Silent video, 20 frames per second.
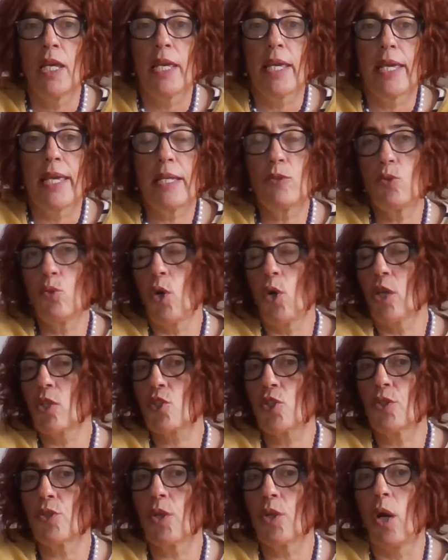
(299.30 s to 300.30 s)
And you
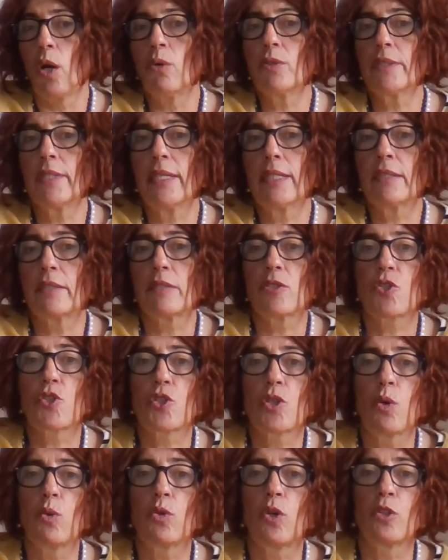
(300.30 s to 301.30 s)
also know that the
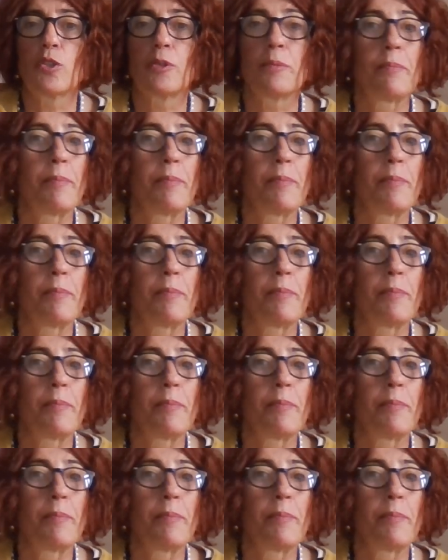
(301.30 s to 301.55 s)
so-called